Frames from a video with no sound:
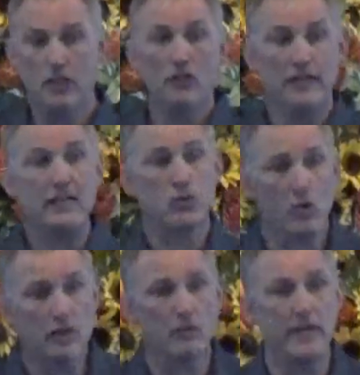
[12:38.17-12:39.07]
And you know,
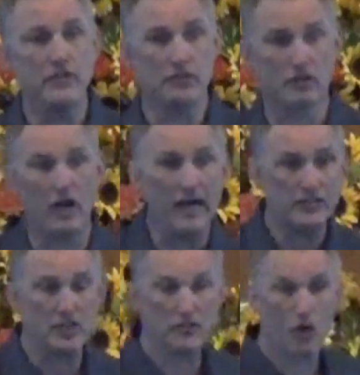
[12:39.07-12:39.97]
that's one of the reasons
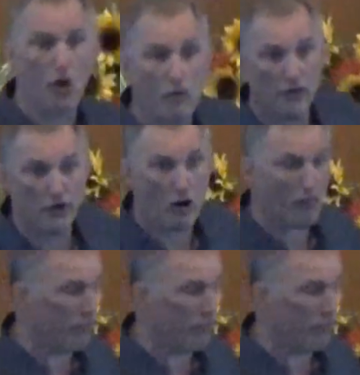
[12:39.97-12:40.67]
God says over